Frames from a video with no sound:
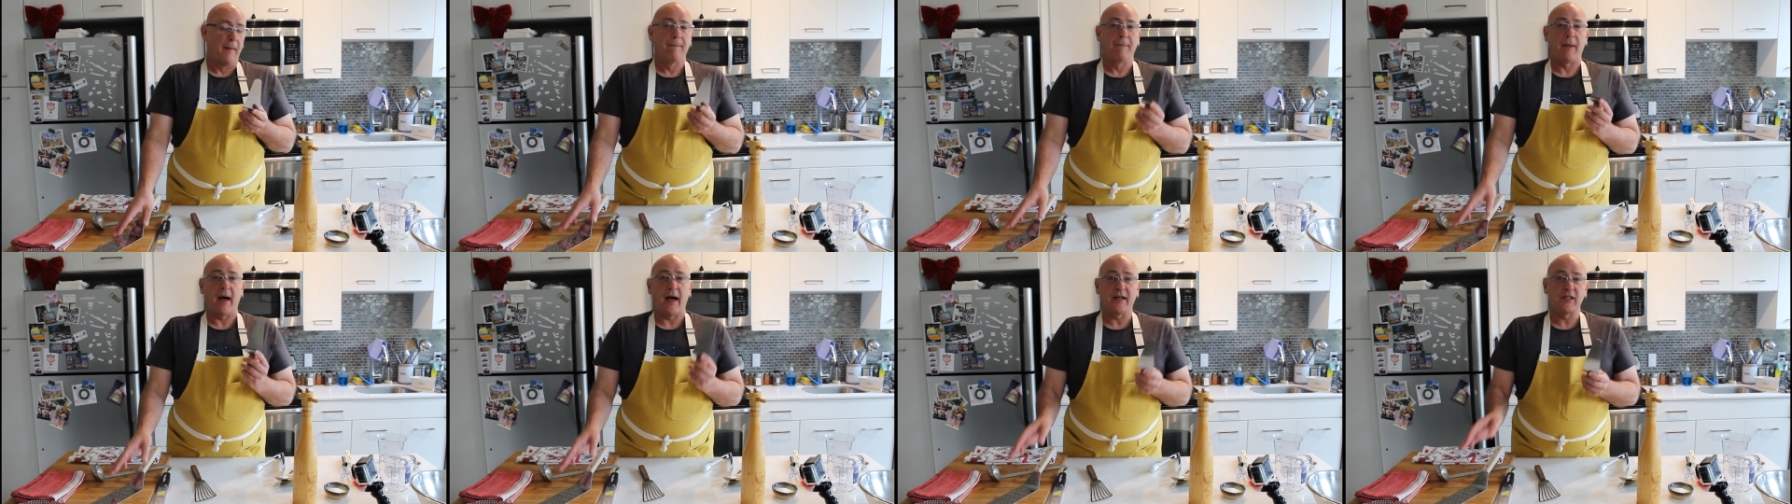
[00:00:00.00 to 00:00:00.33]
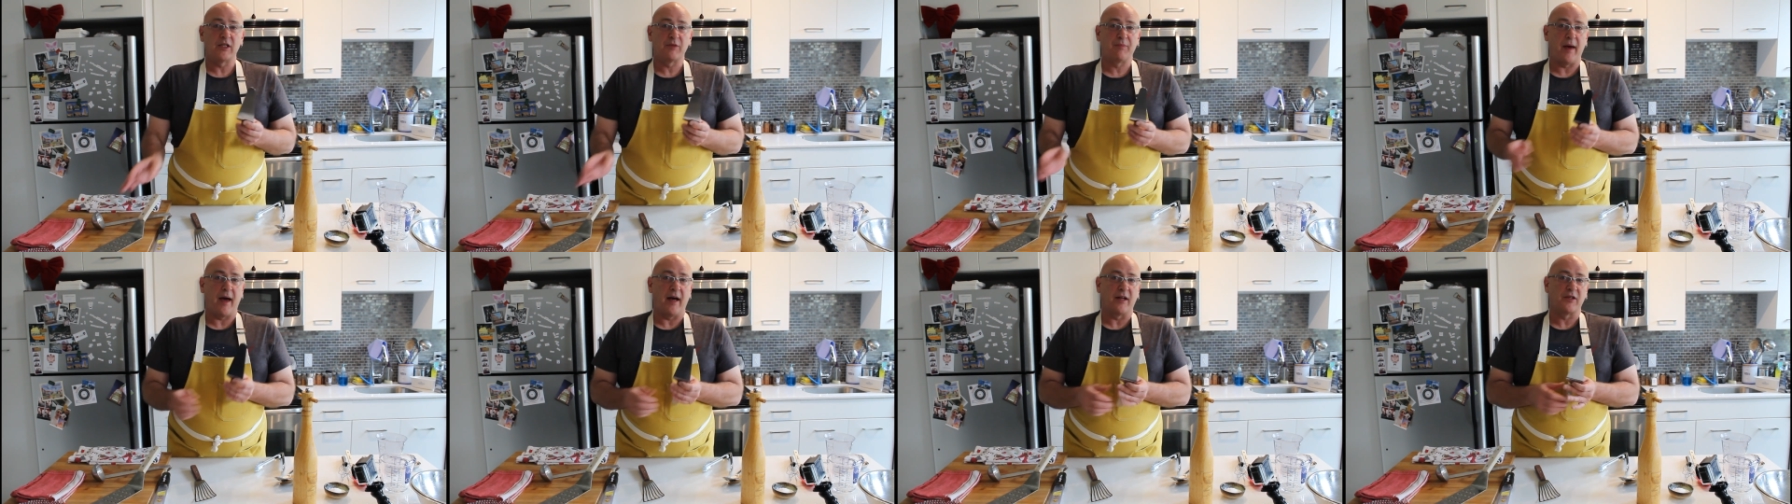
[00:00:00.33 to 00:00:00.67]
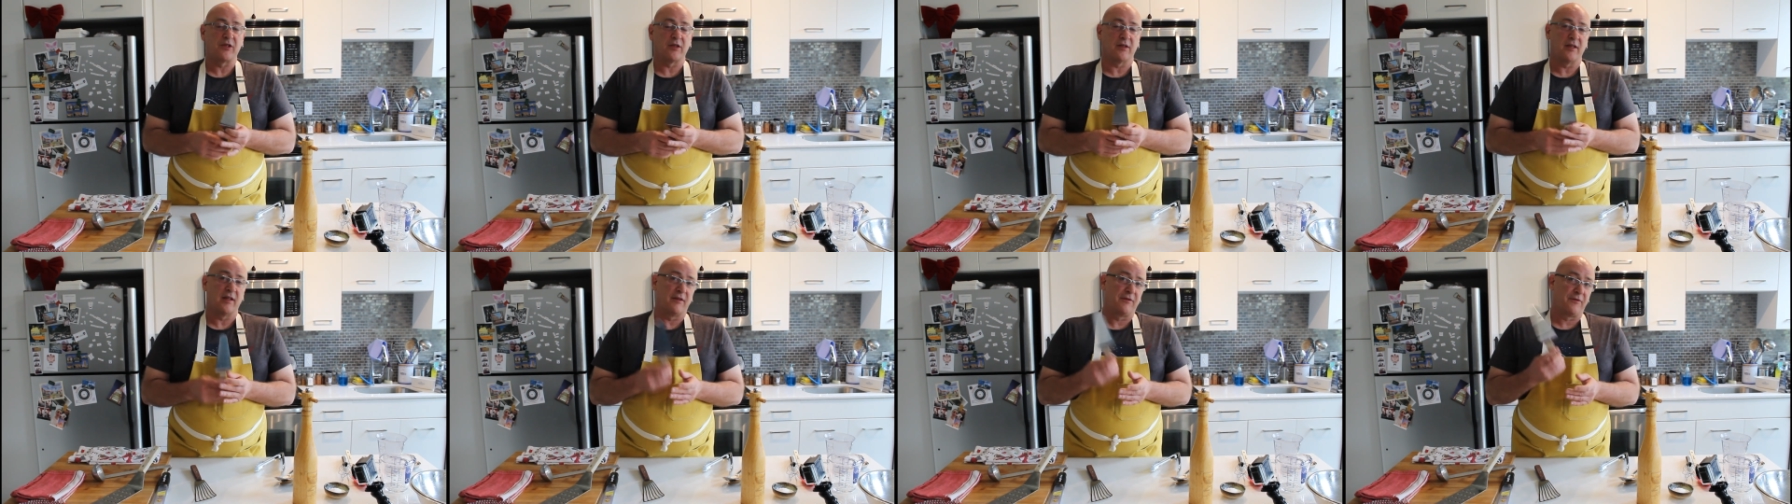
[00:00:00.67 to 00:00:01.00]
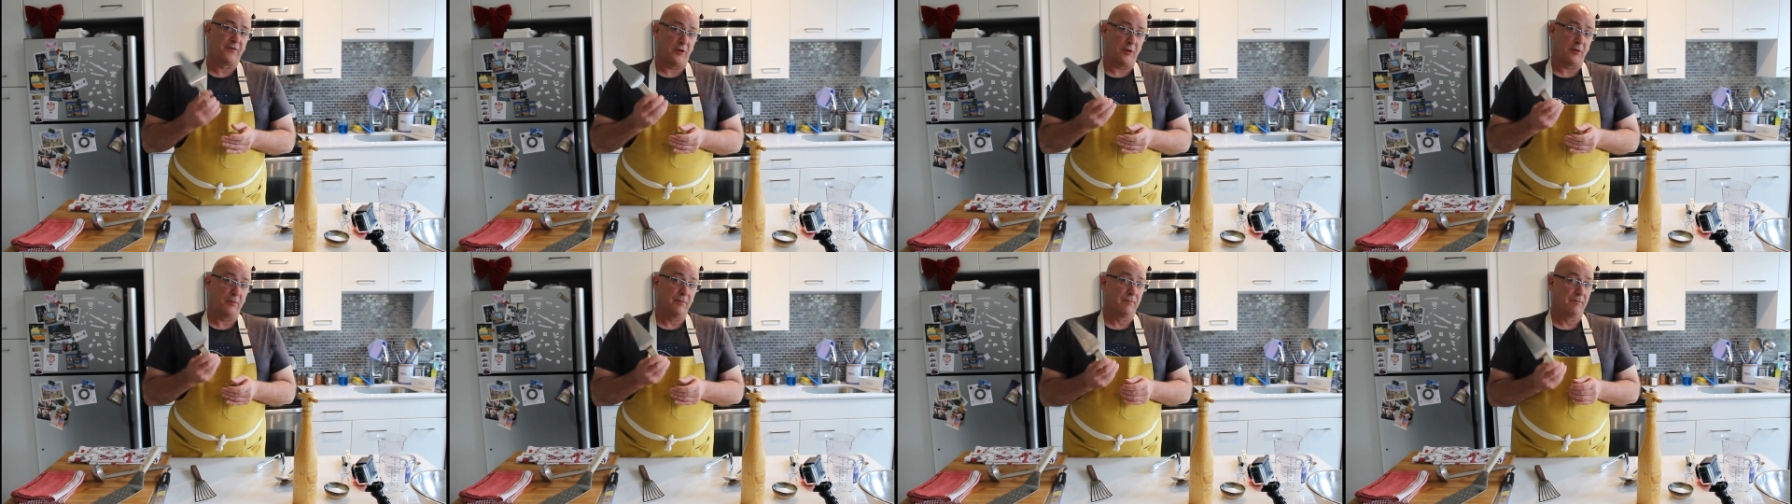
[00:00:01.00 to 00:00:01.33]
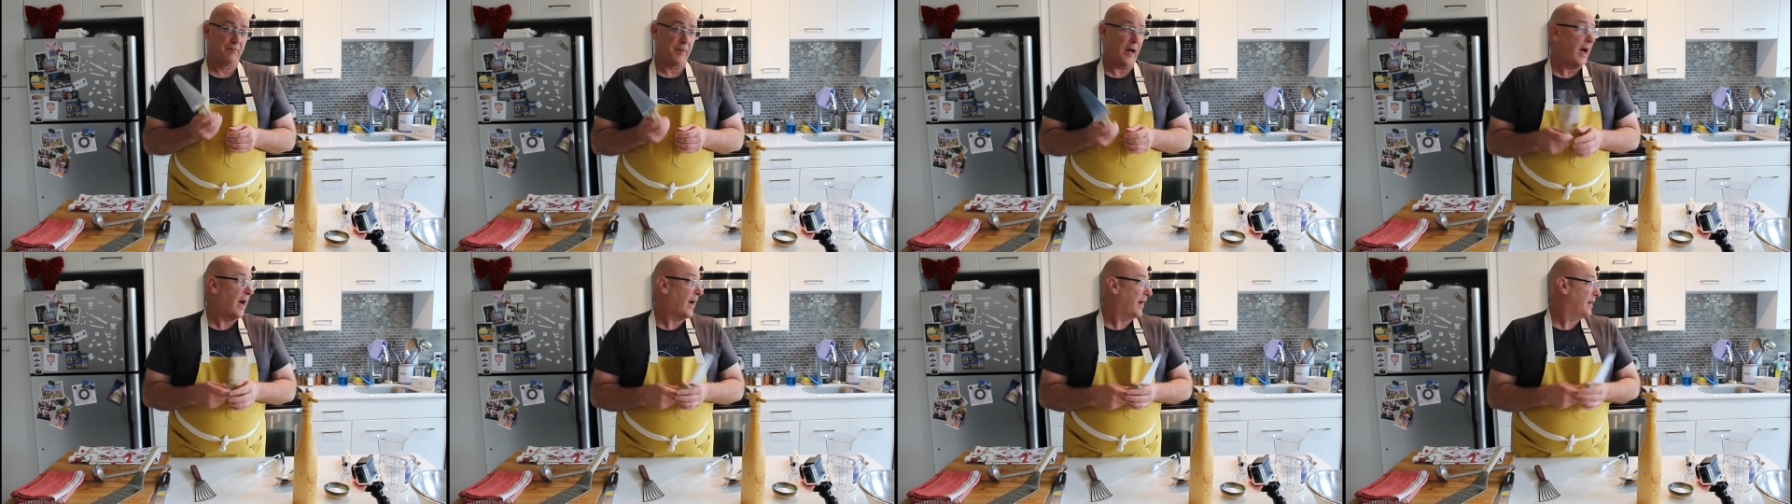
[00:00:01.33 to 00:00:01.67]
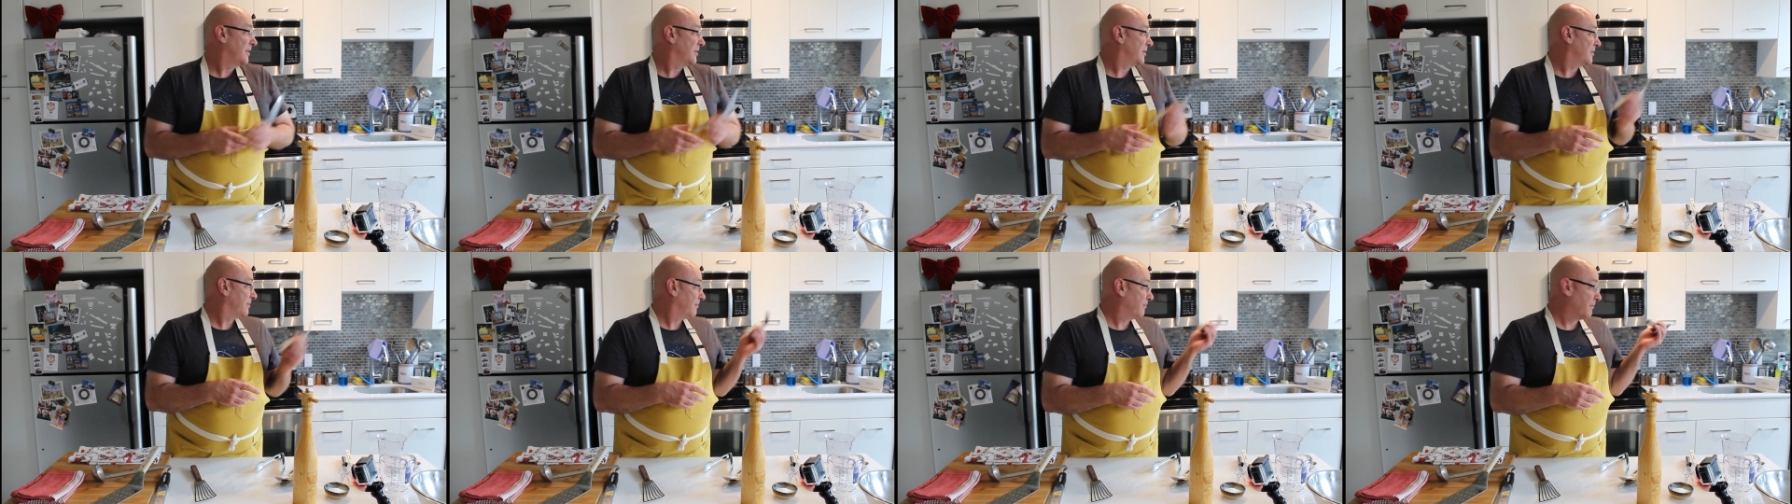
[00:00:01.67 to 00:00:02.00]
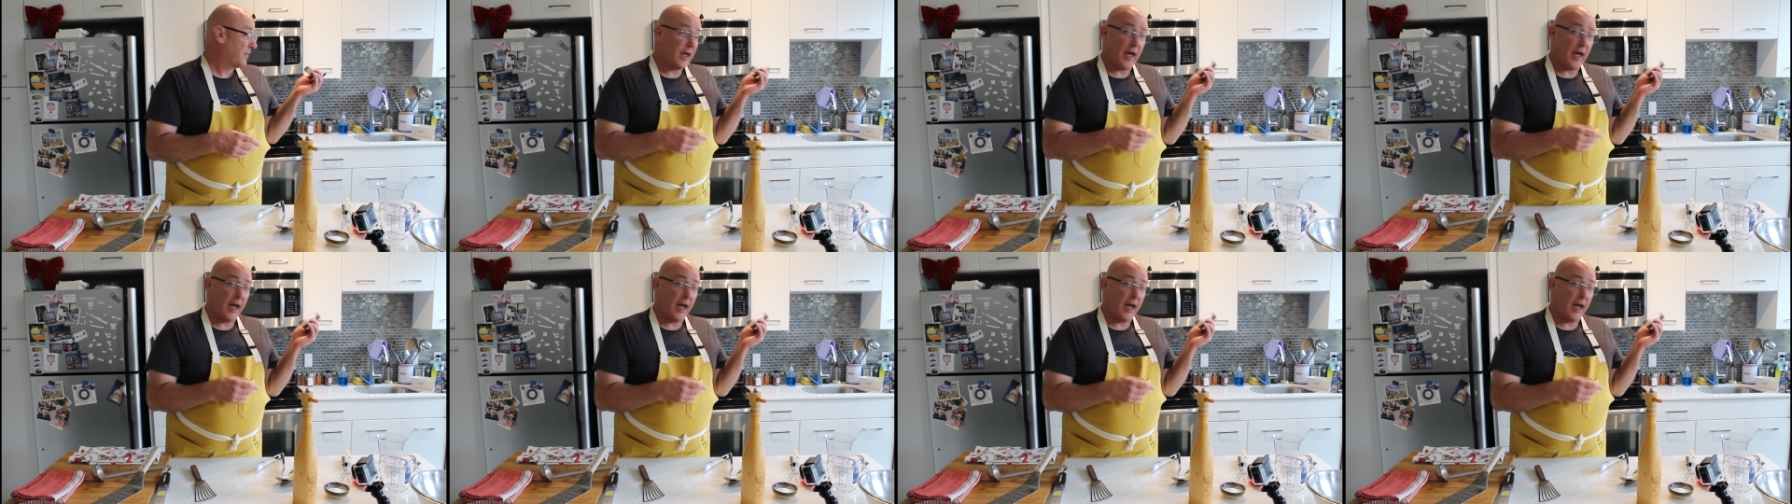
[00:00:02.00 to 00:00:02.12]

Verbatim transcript: pie spatula for pies,